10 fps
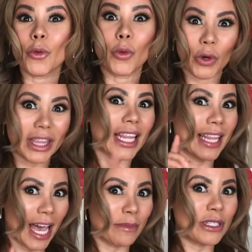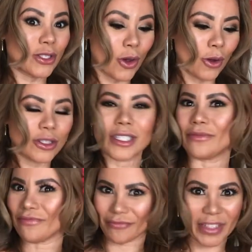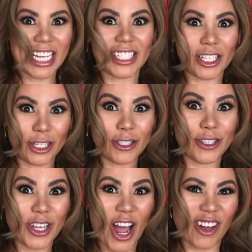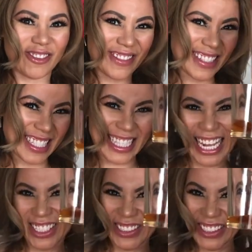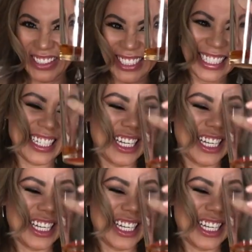with lime and salt. It's a good to go. Salud!